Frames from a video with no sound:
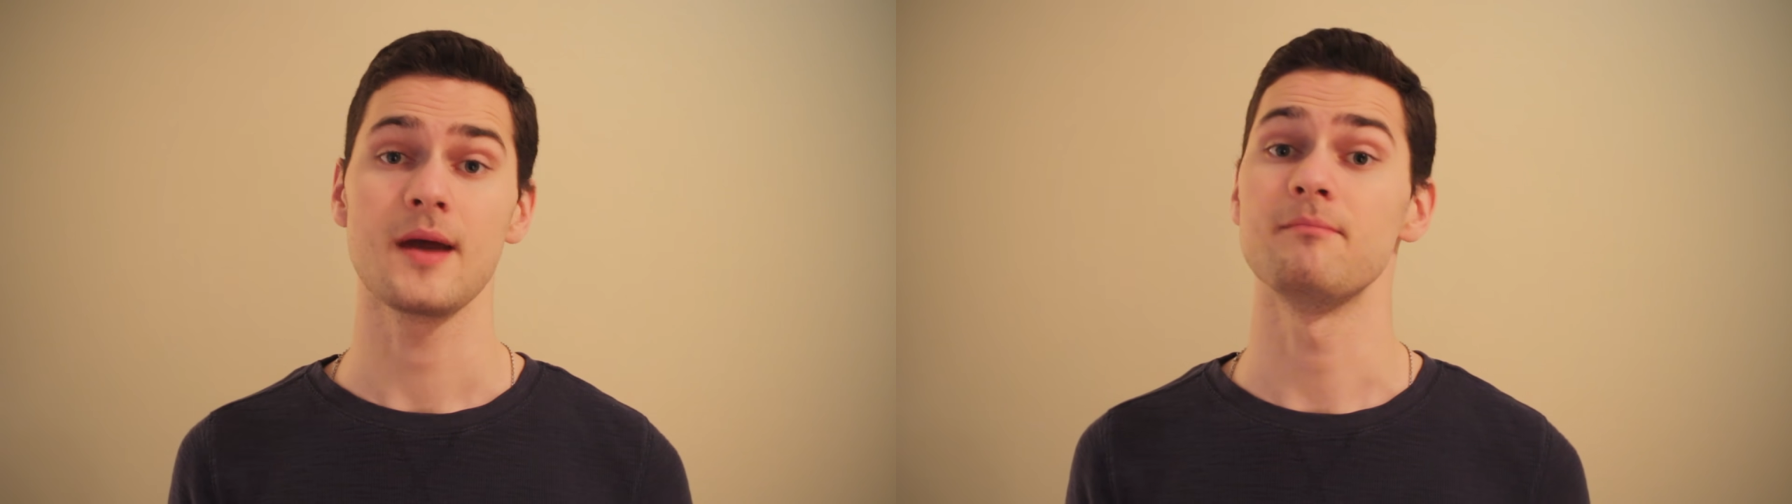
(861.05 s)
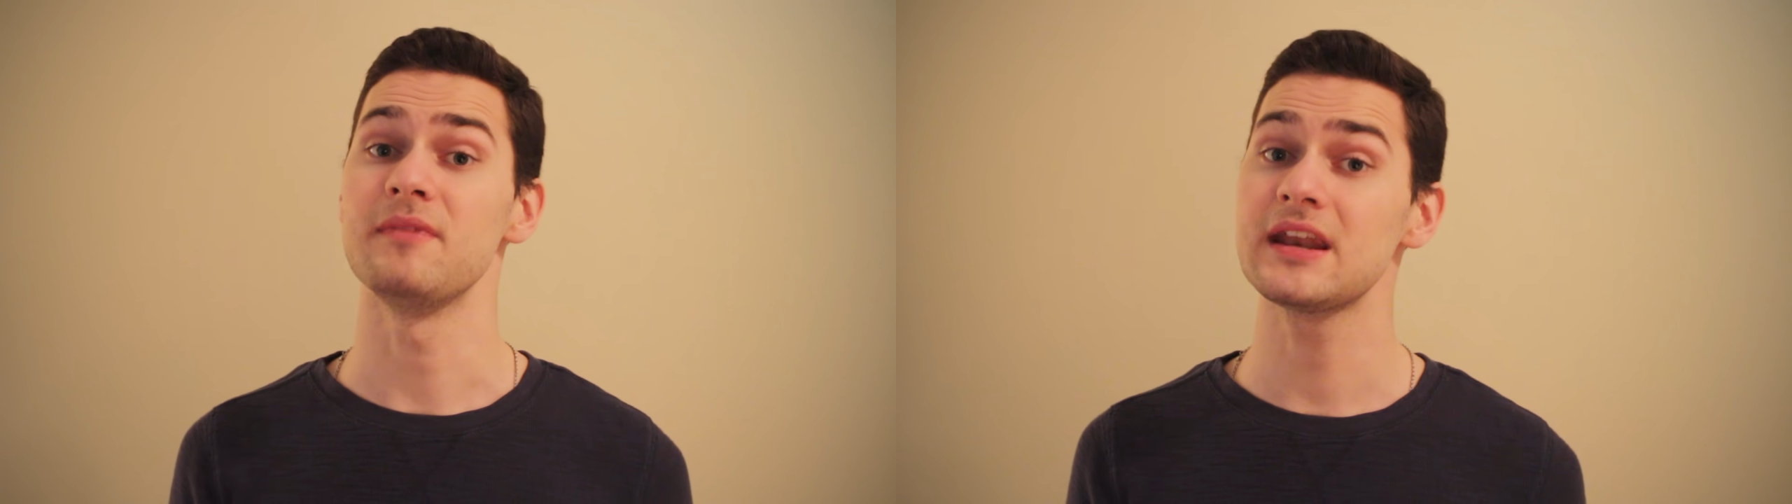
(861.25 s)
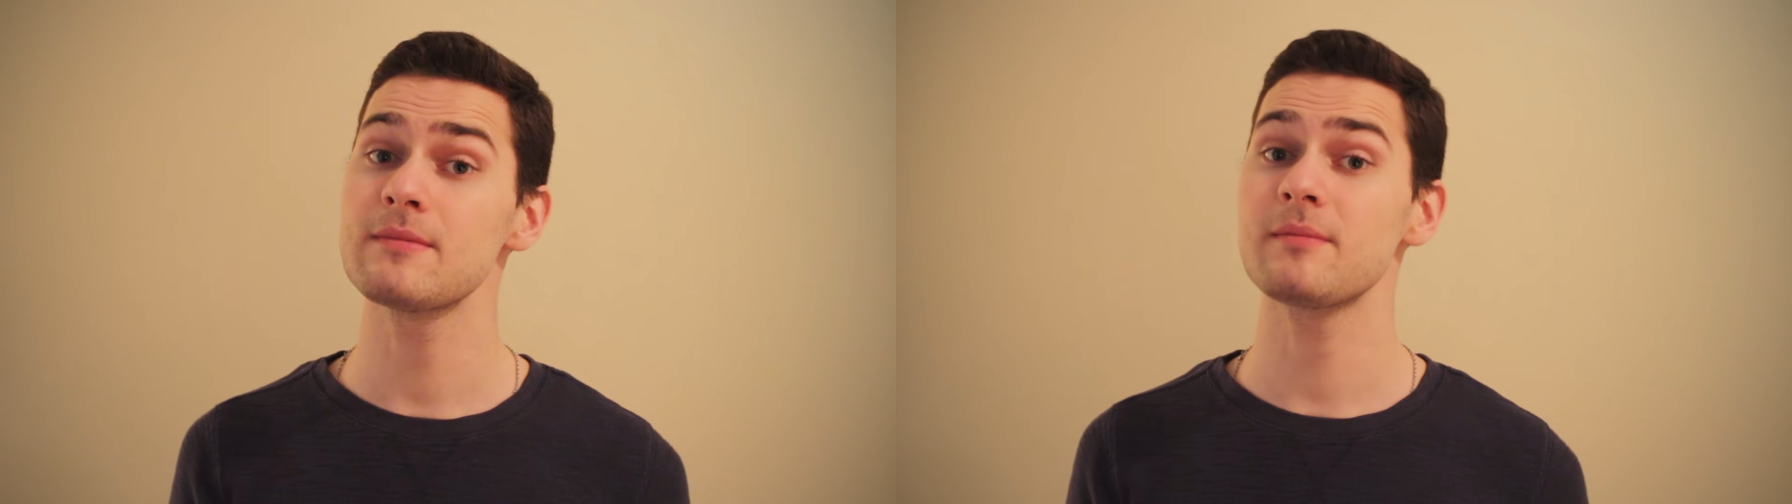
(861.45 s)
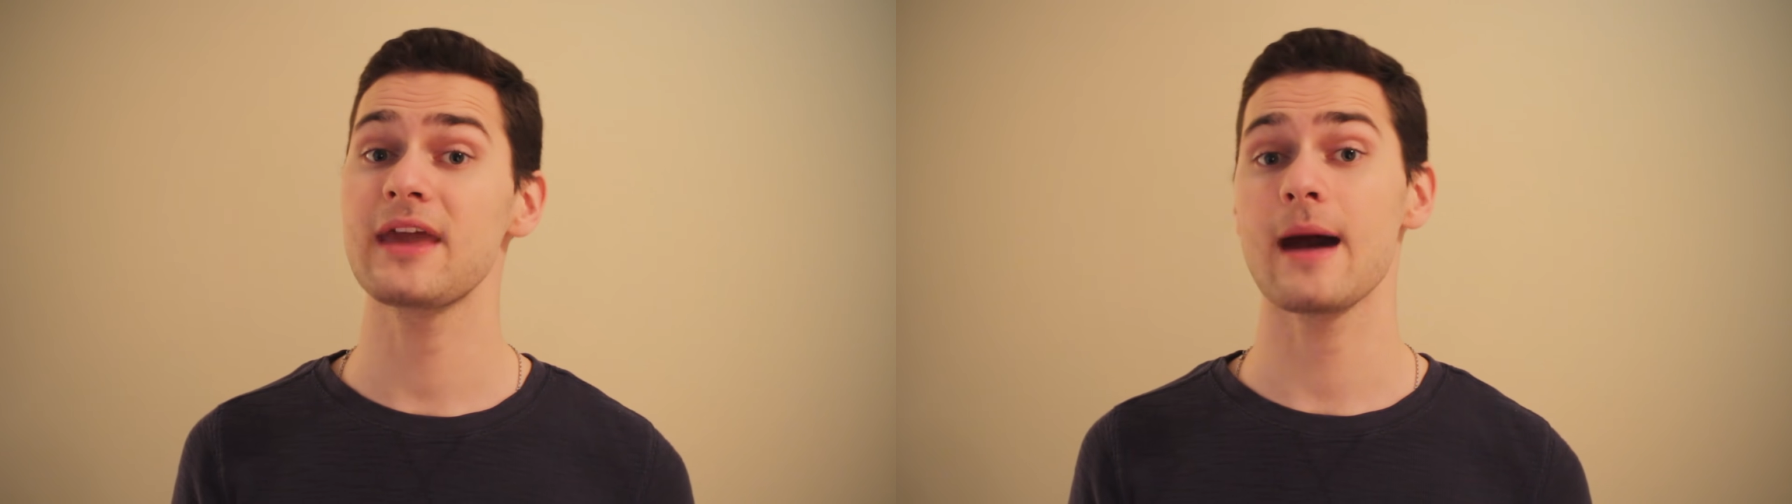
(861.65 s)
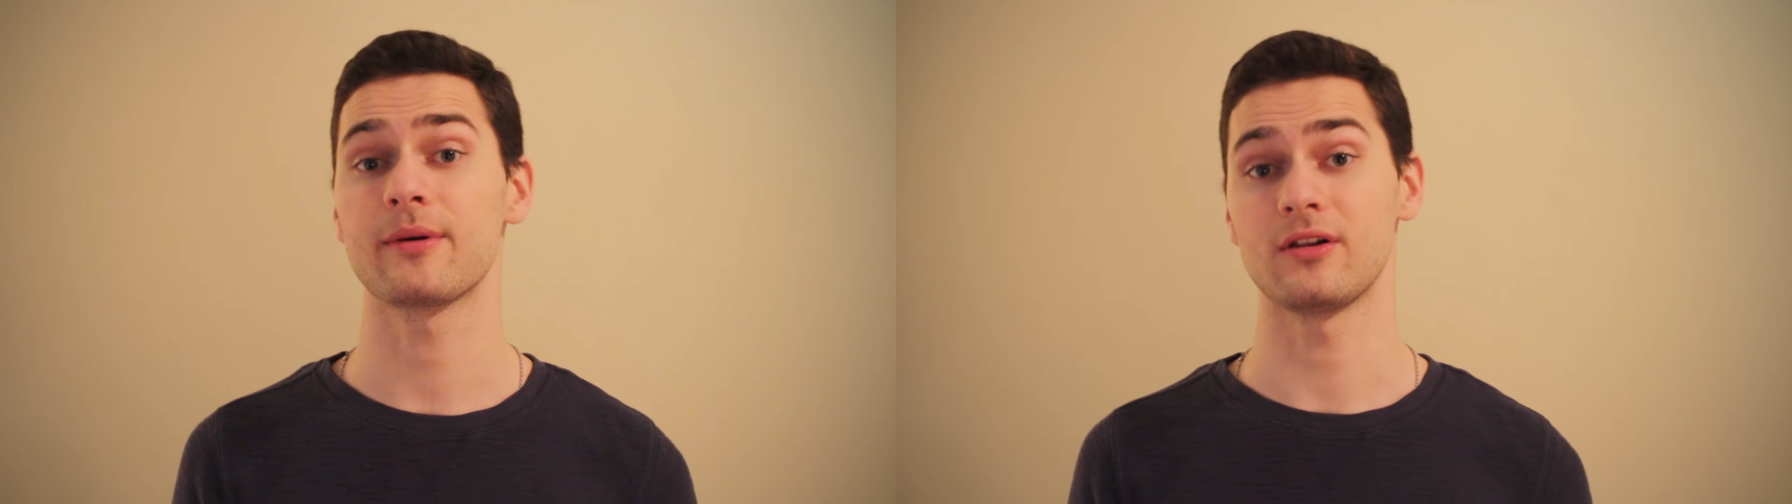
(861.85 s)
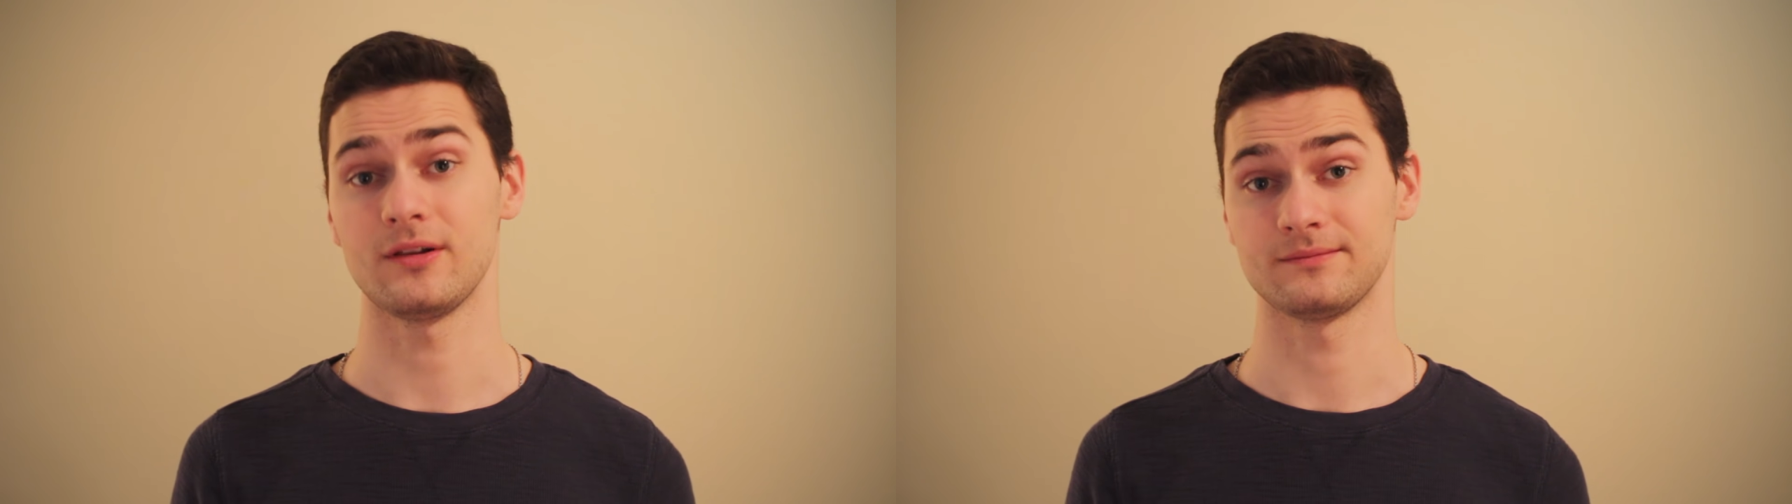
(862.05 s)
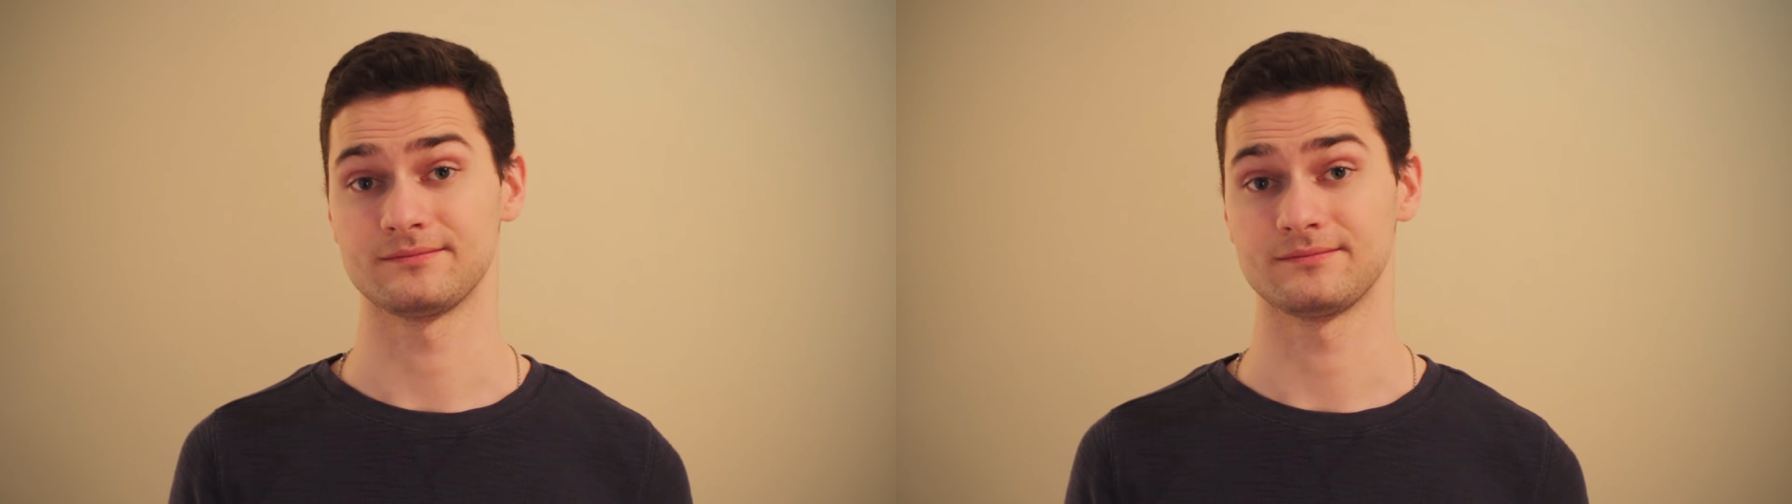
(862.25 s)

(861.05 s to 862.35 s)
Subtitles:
Minimum capital.